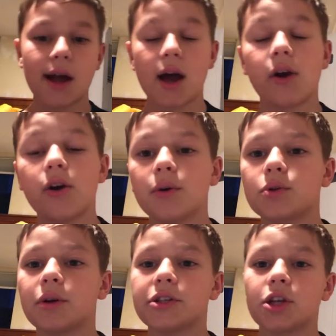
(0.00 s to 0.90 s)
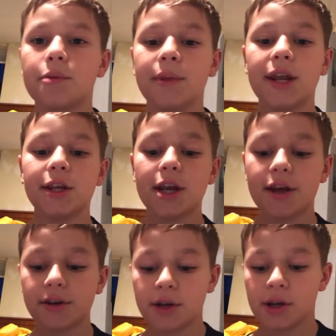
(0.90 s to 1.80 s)
I don't know which one it's going to be
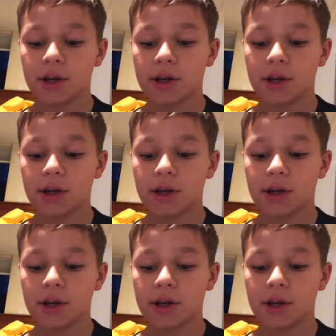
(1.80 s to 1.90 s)
yet.